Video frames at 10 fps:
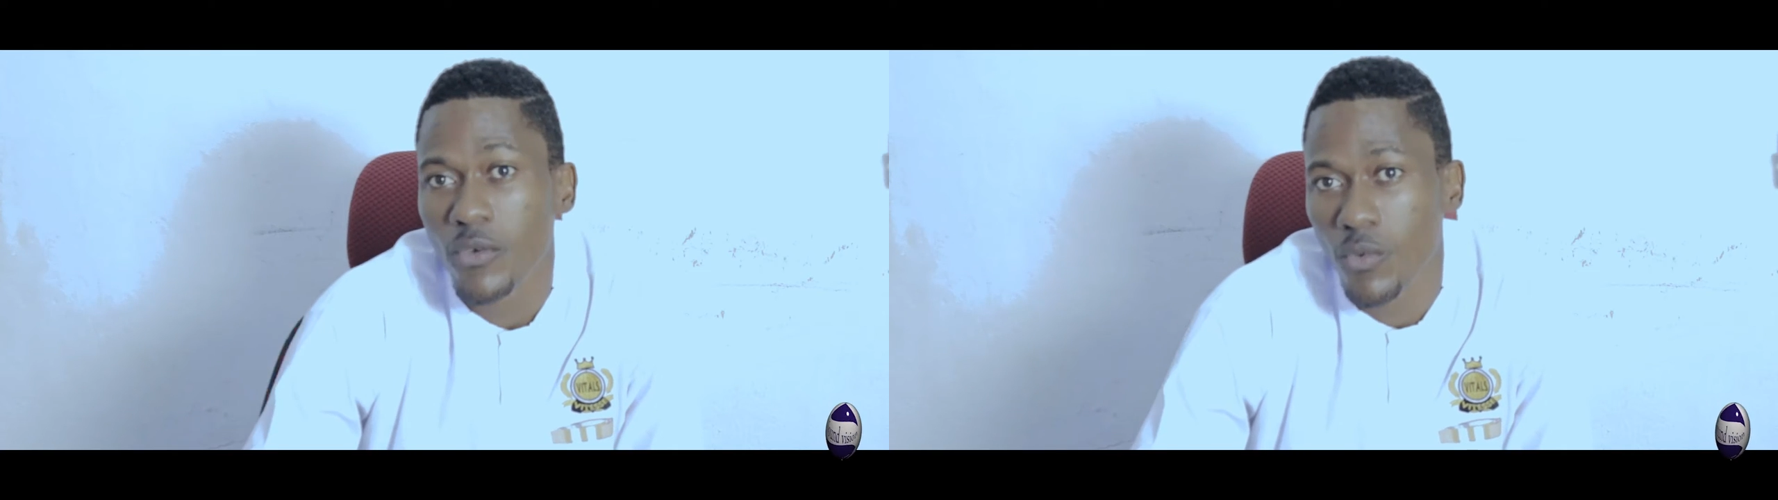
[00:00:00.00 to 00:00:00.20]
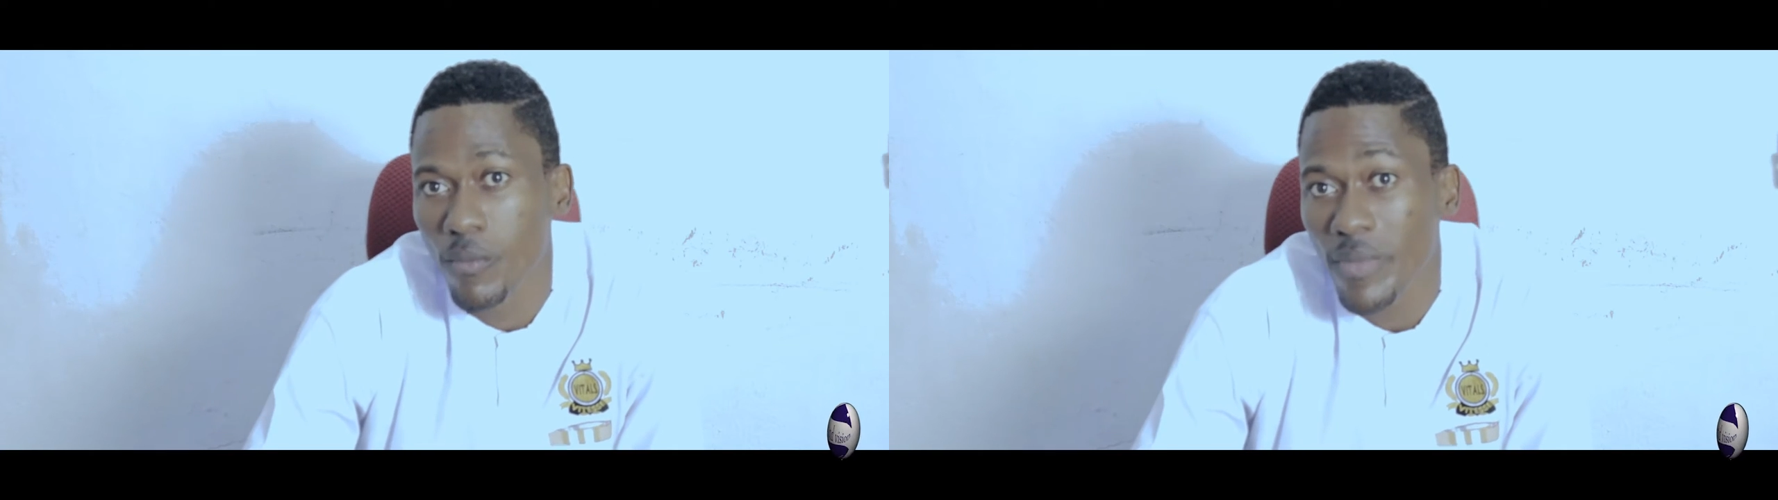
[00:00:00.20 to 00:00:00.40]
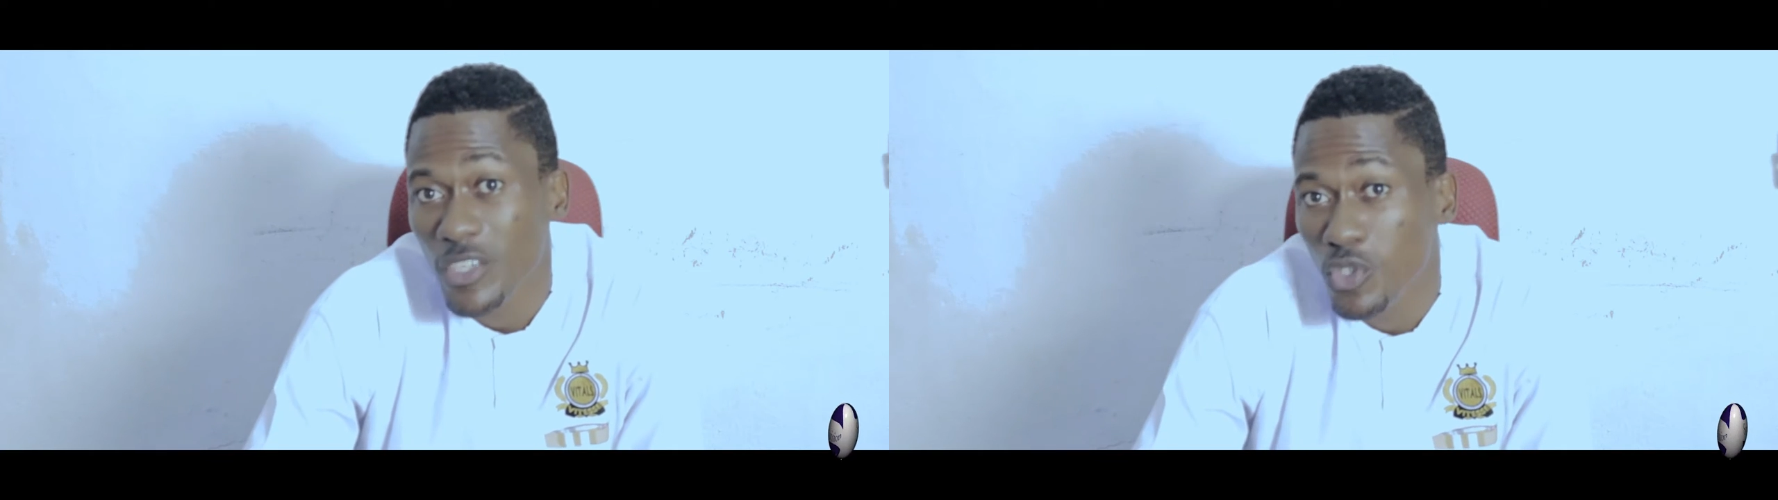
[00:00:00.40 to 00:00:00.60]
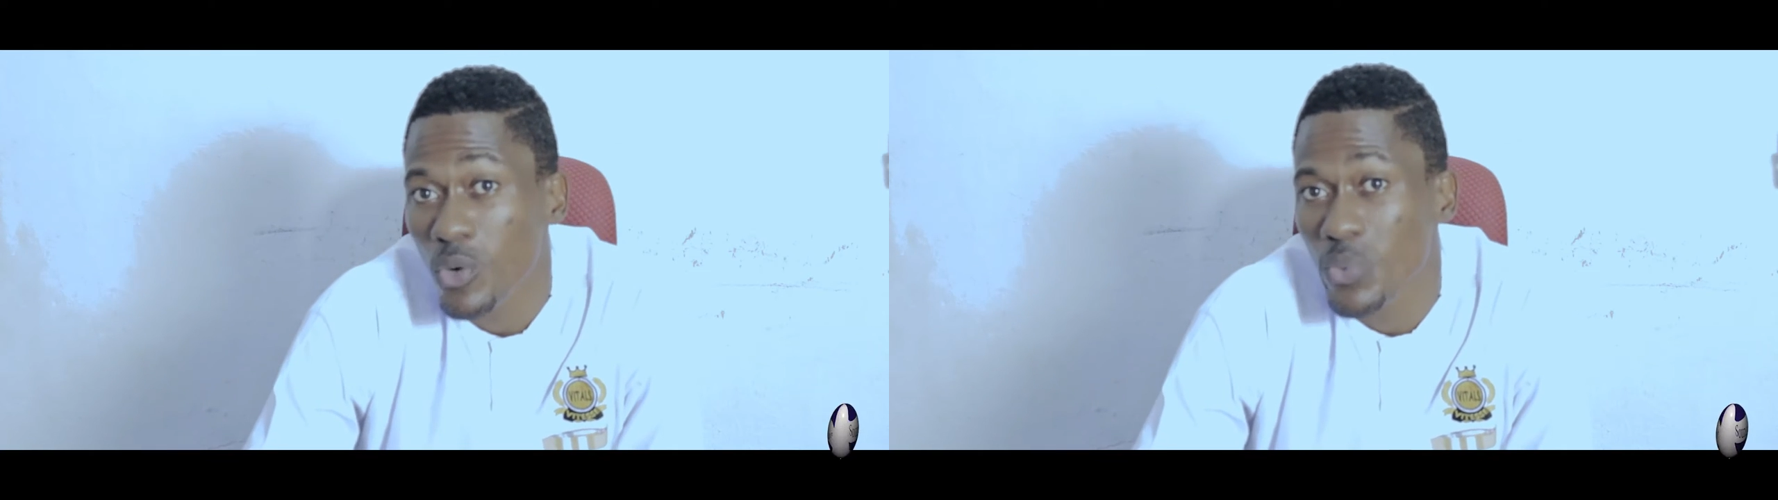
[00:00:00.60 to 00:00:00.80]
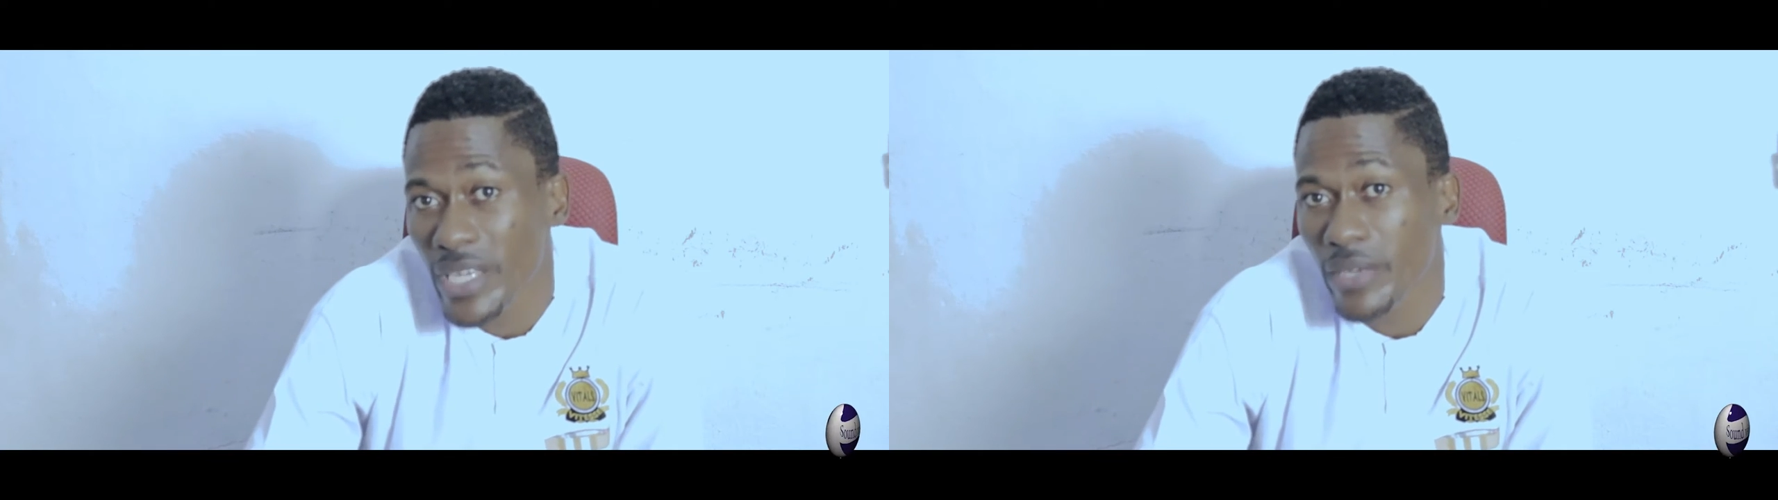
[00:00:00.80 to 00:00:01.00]
we make
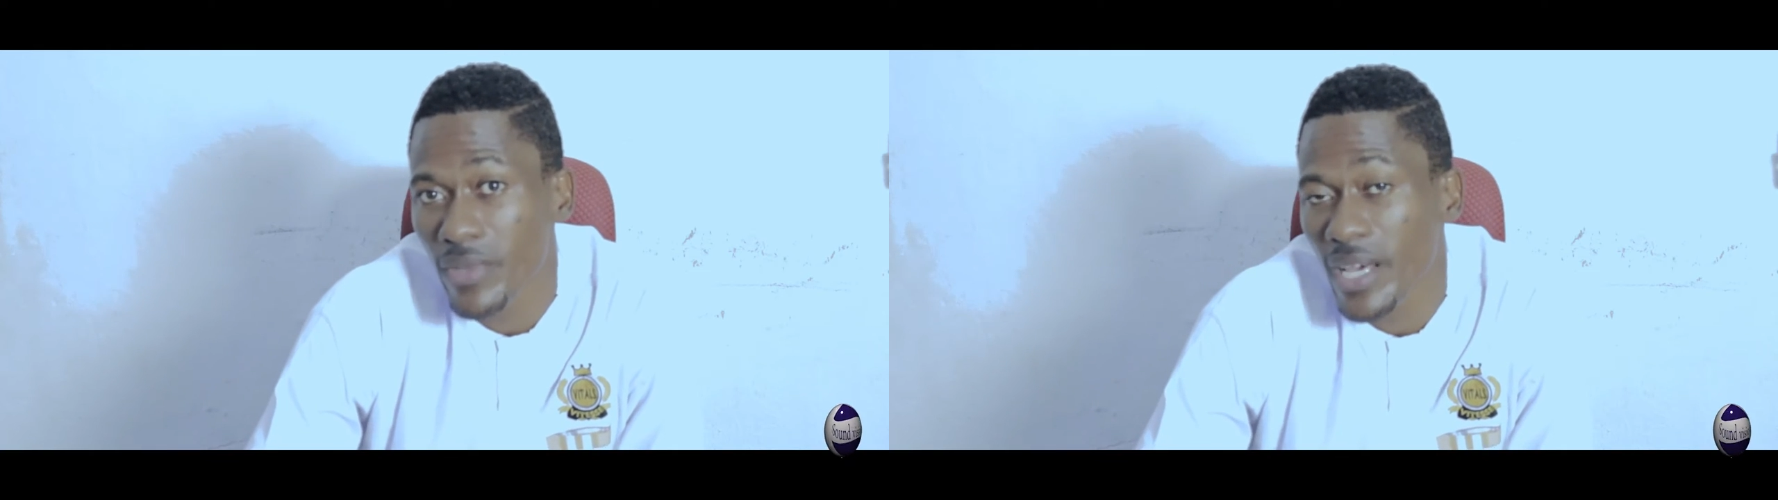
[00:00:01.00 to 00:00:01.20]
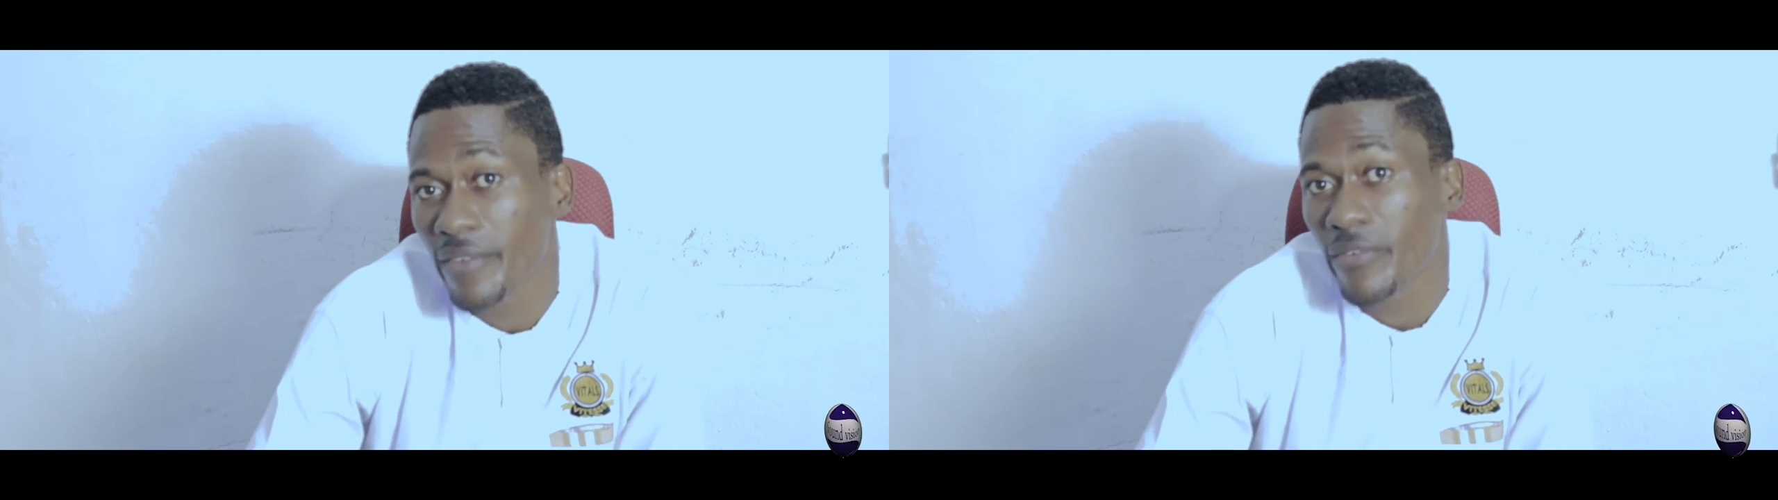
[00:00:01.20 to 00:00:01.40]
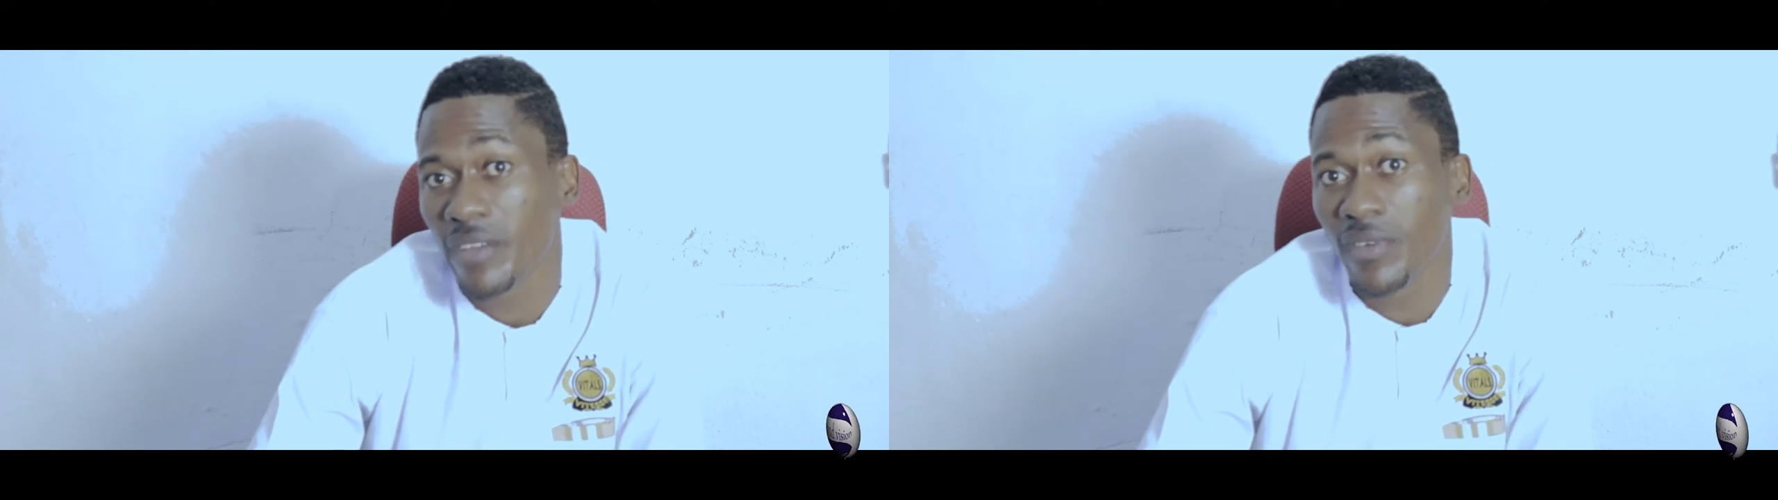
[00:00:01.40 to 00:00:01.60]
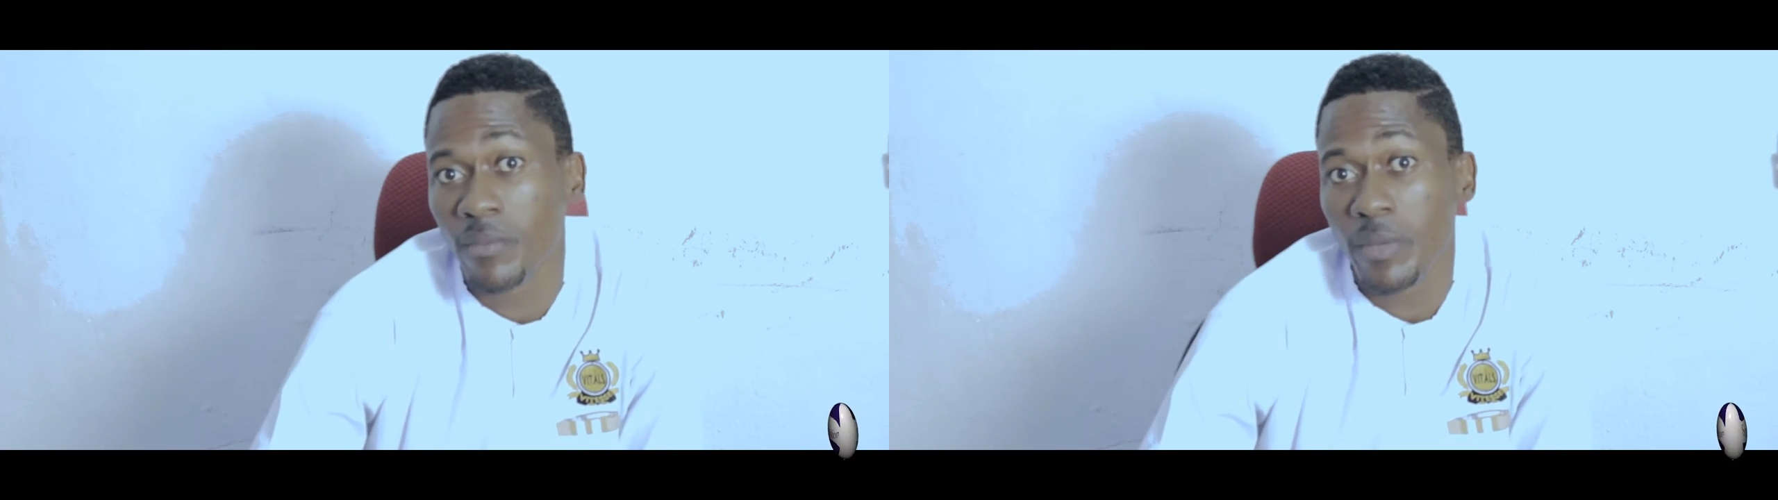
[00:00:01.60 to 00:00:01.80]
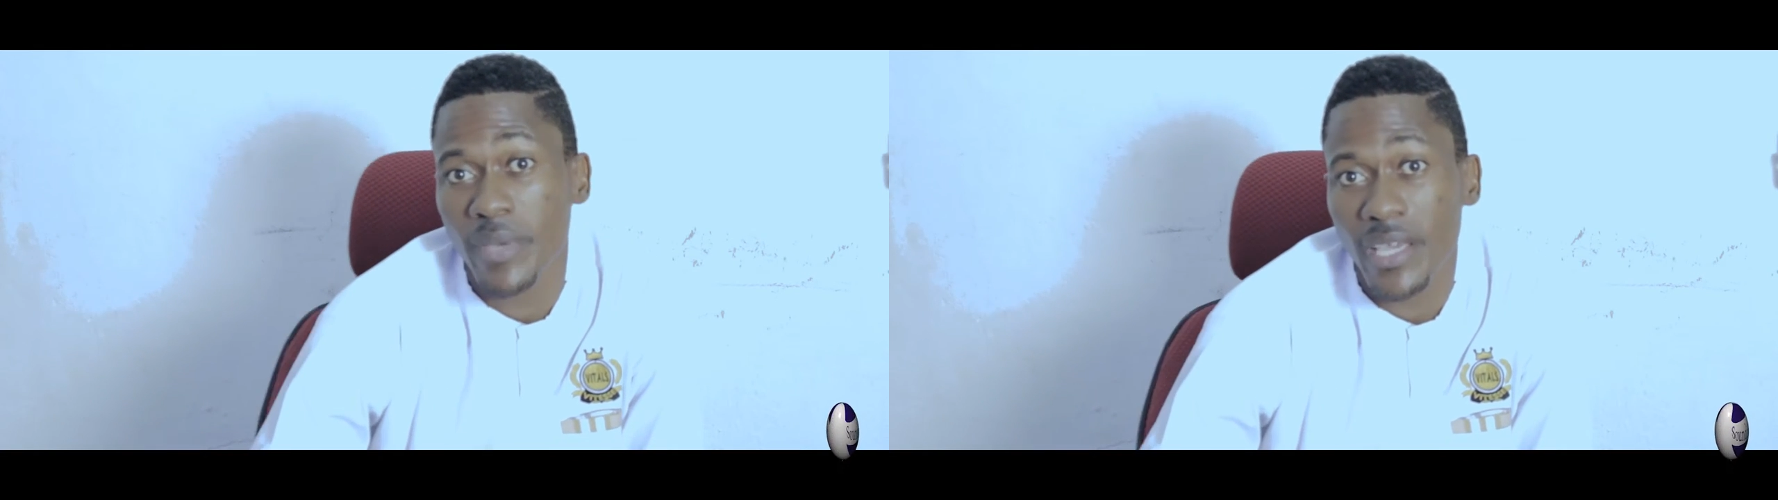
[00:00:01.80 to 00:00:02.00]
sure we give you that 5
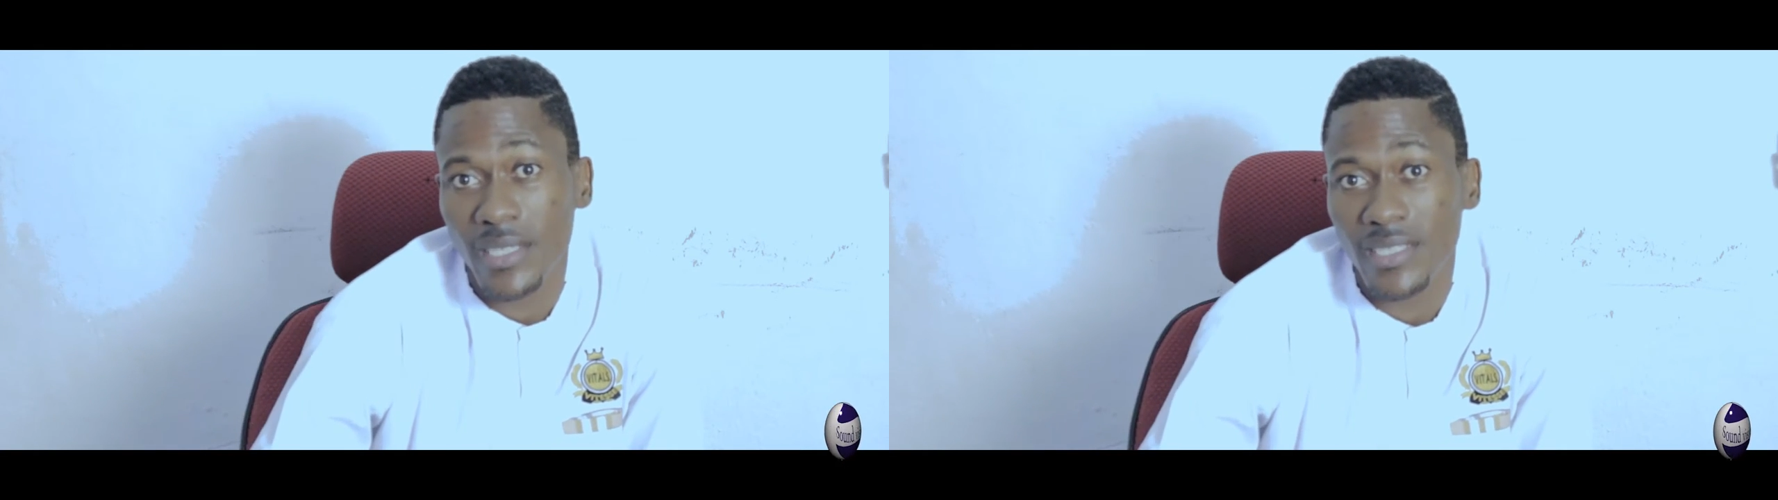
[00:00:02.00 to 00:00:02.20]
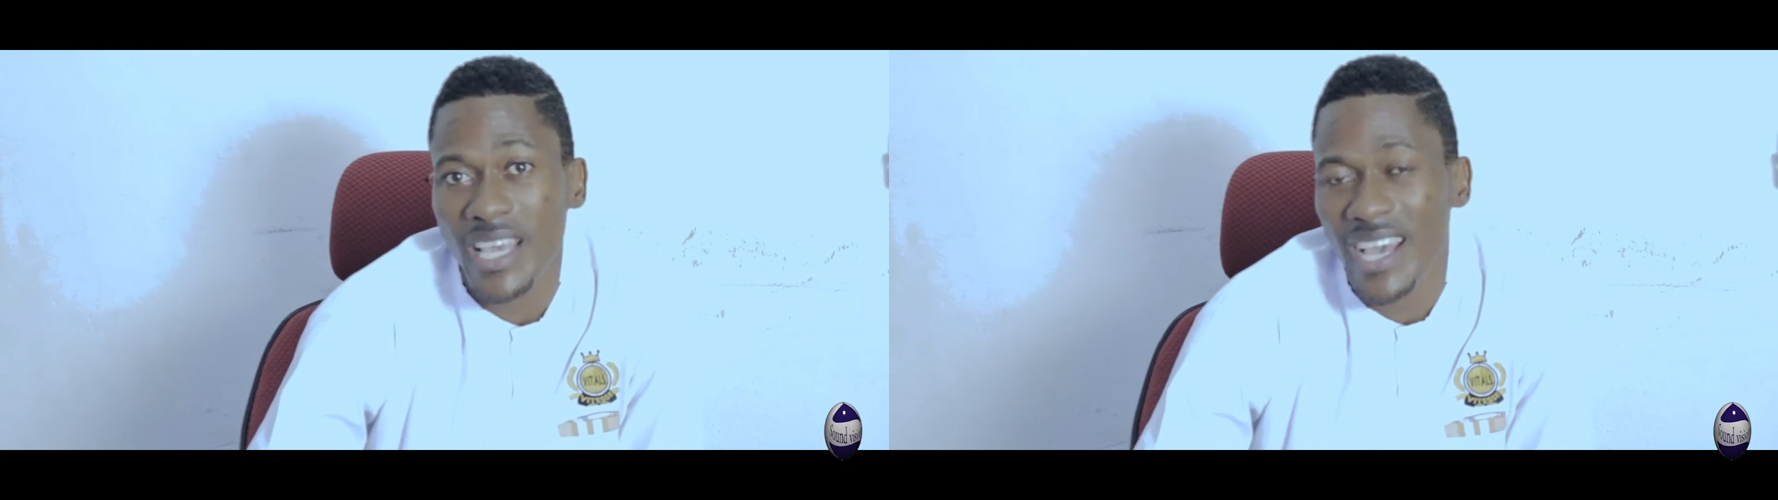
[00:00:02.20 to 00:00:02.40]
Mbps.